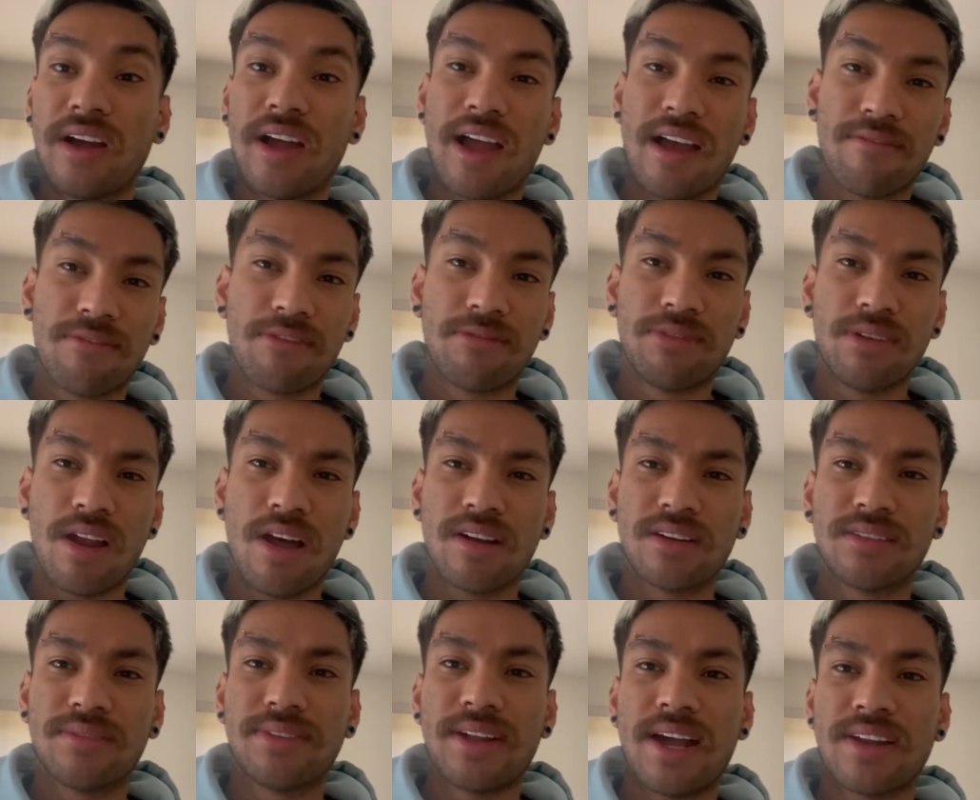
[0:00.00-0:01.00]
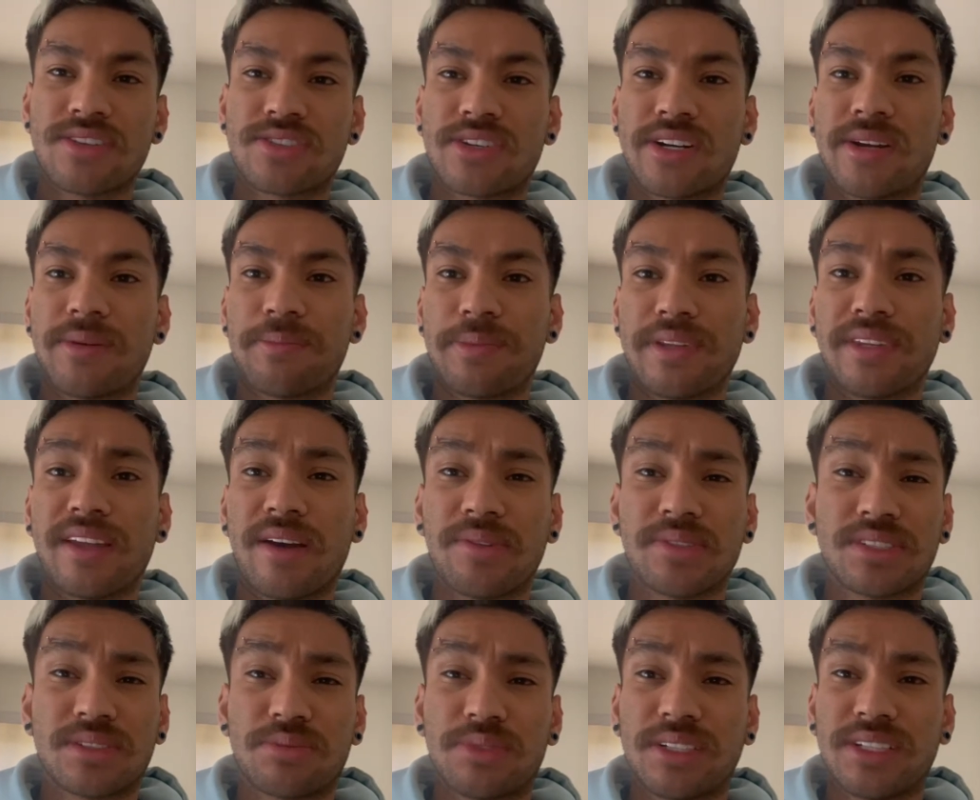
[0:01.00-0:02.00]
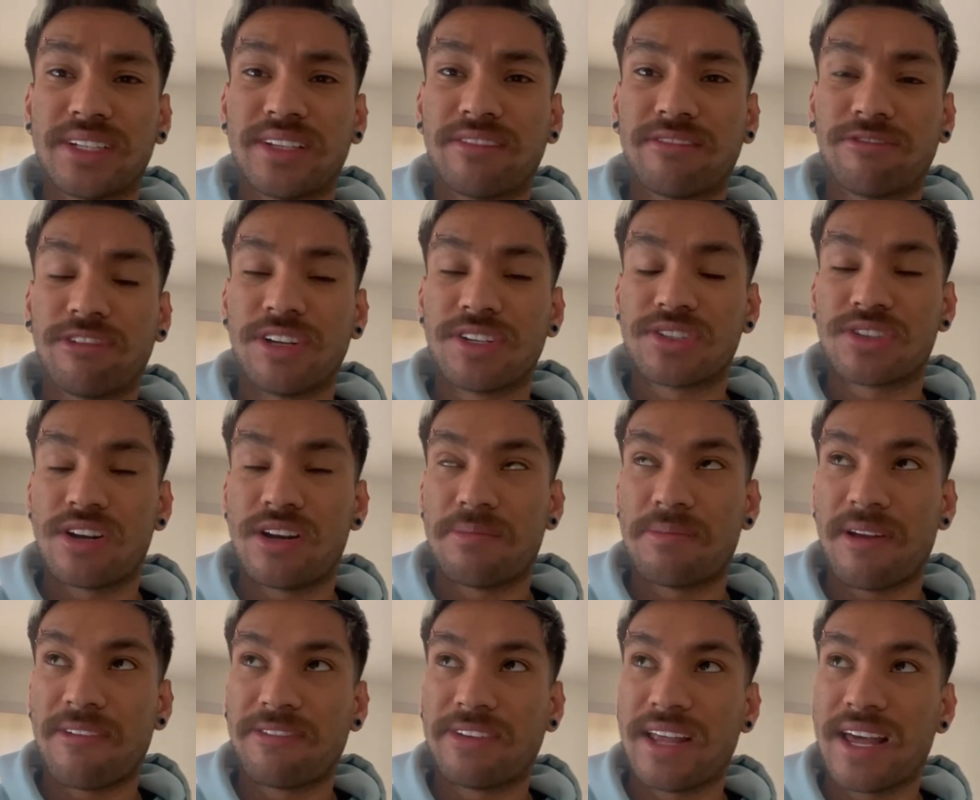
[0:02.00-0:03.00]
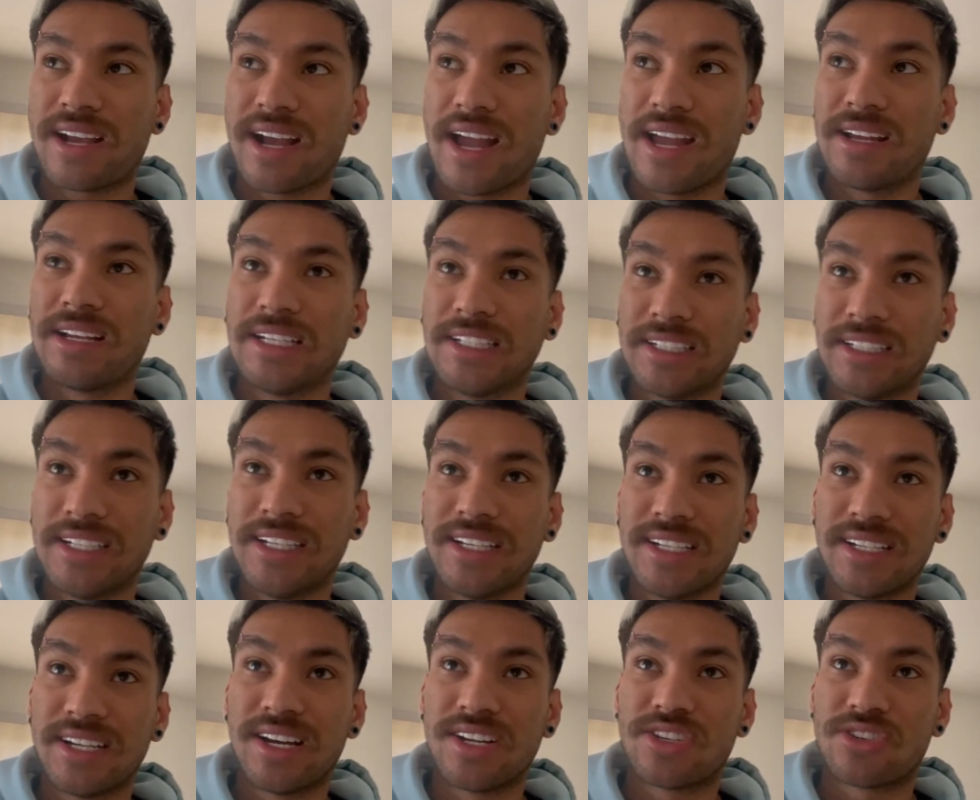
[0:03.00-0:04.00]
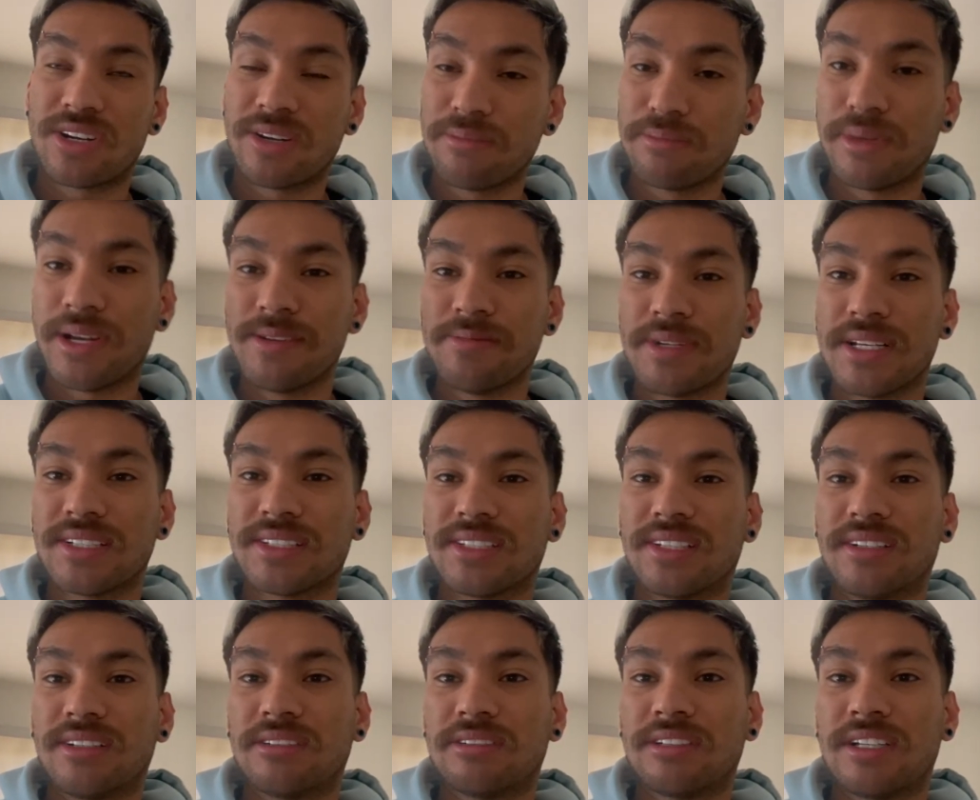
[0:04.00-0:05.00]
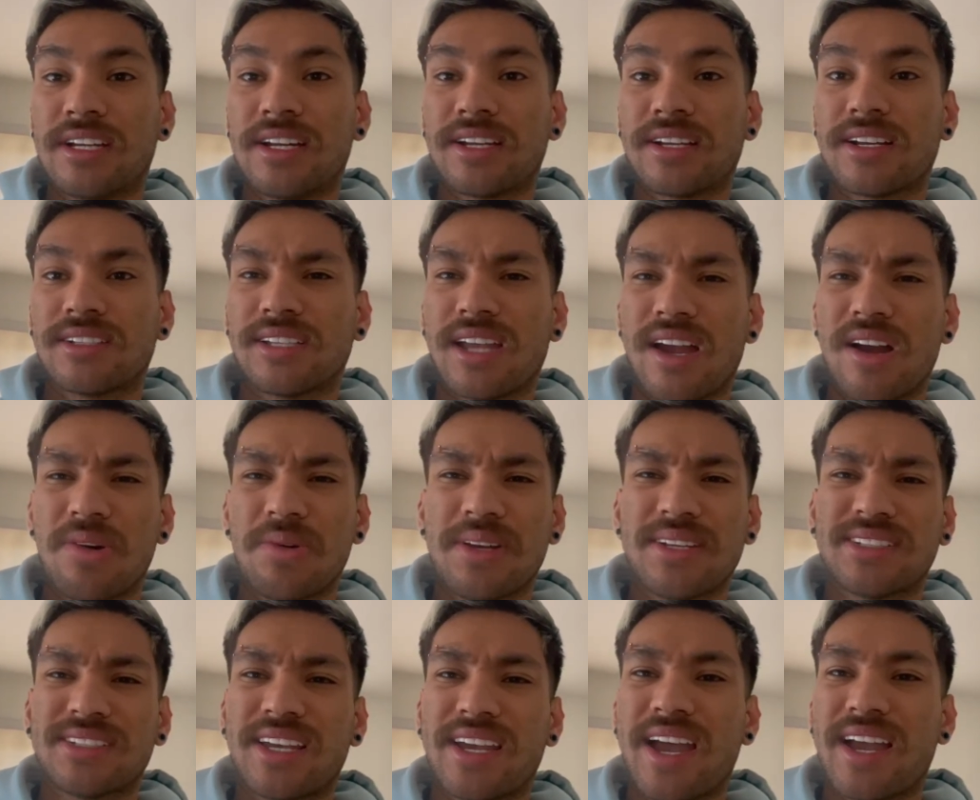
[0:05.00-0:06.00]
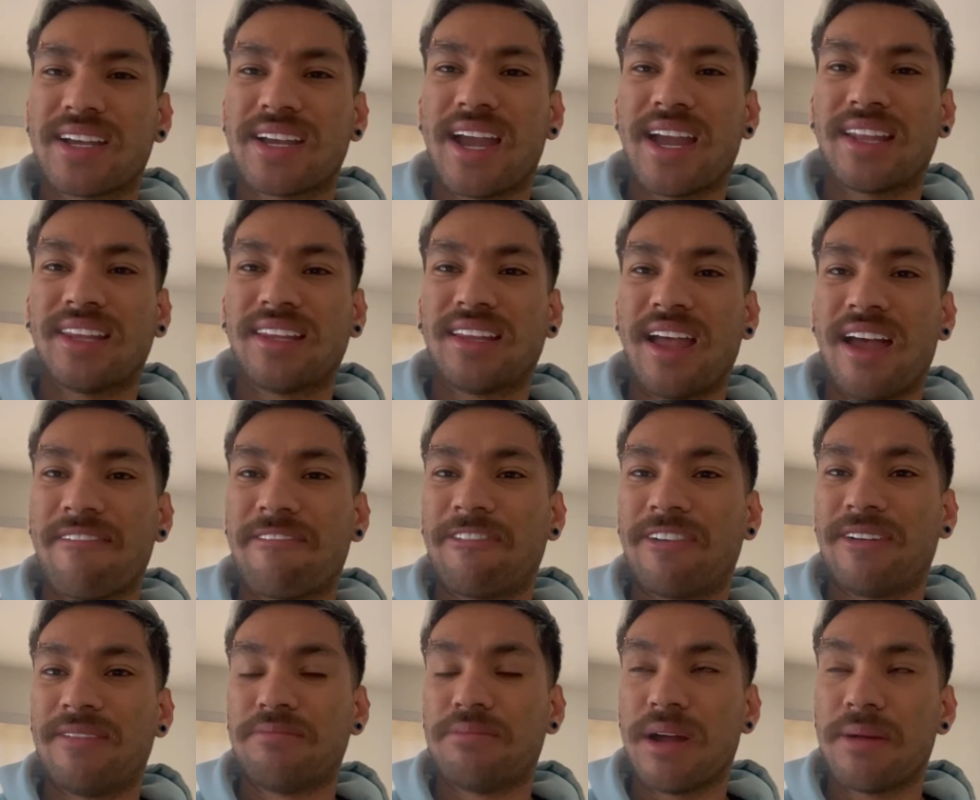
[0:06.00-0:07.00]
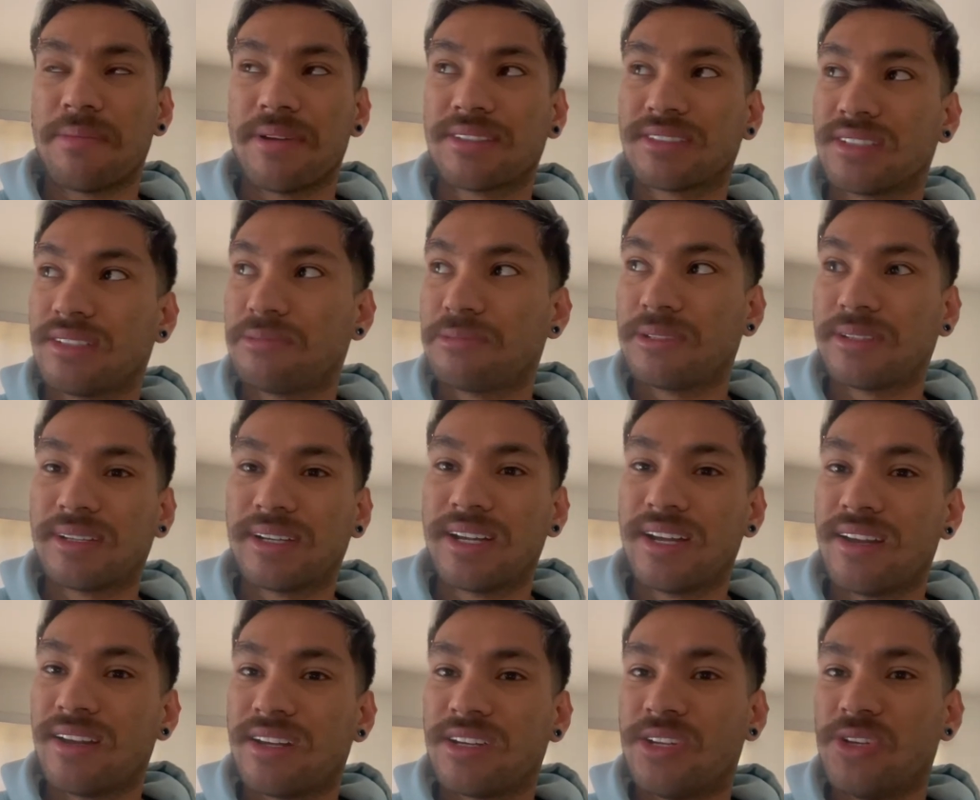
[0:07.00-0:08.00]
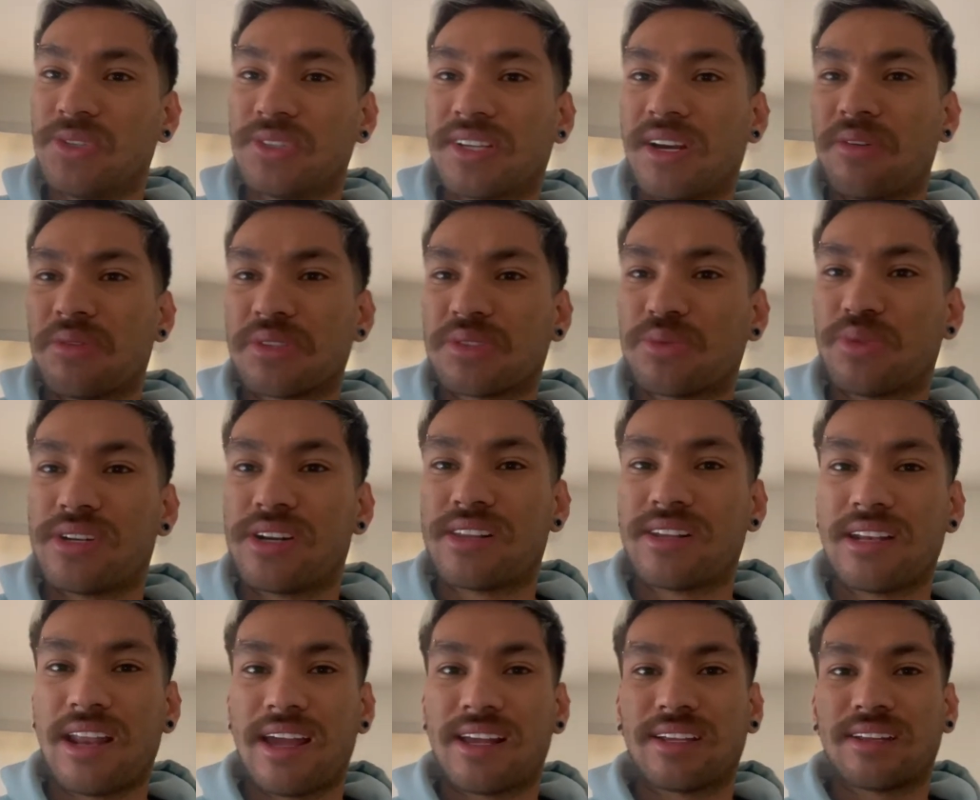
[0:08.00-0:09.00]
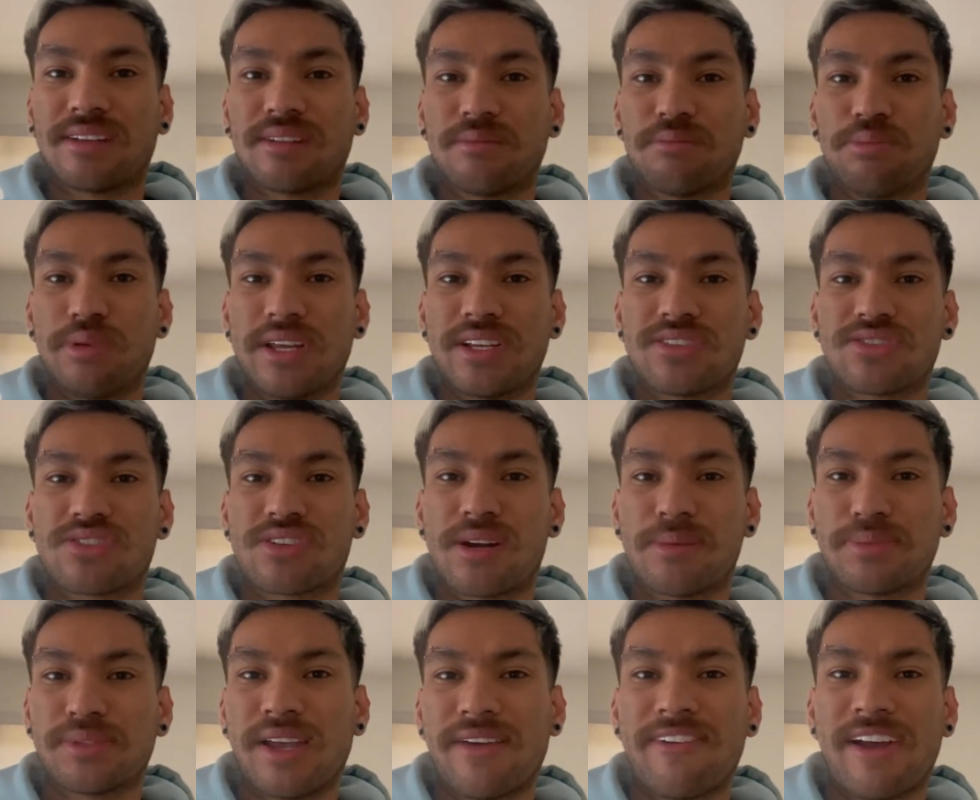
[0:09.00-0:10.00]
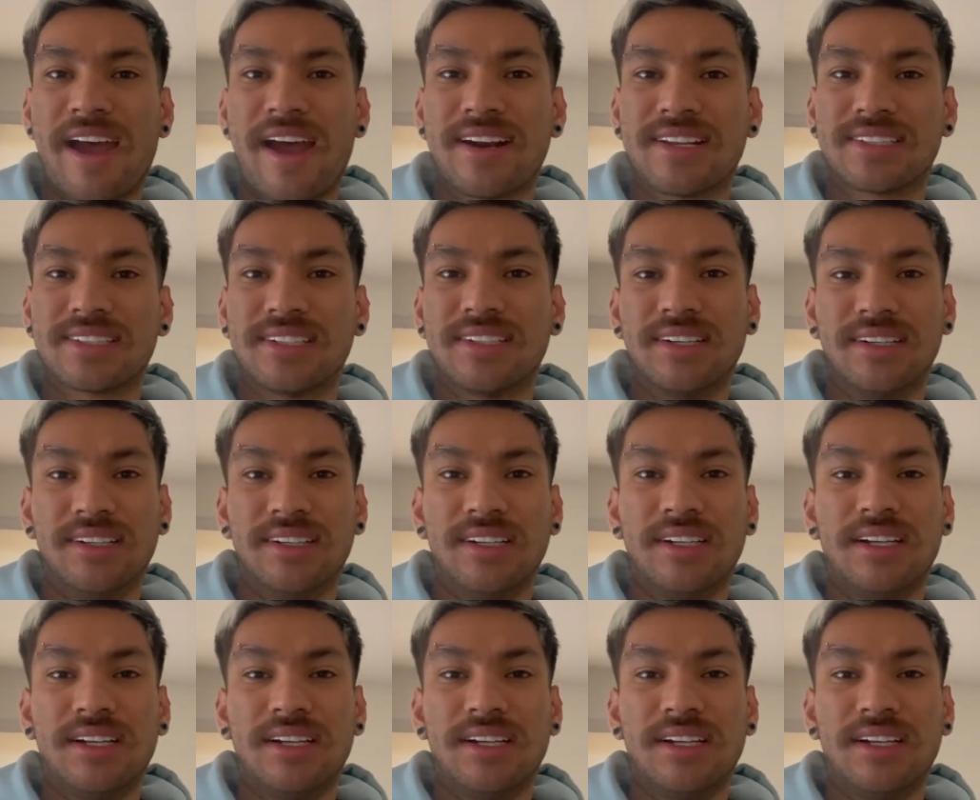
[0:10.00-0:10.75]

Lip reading: I have a vlog of that trip, and that was a really fun trip. I feel like I need a trip by myself because I always say I can't have fun by myself, but Utah was one of the like best trips I've had. So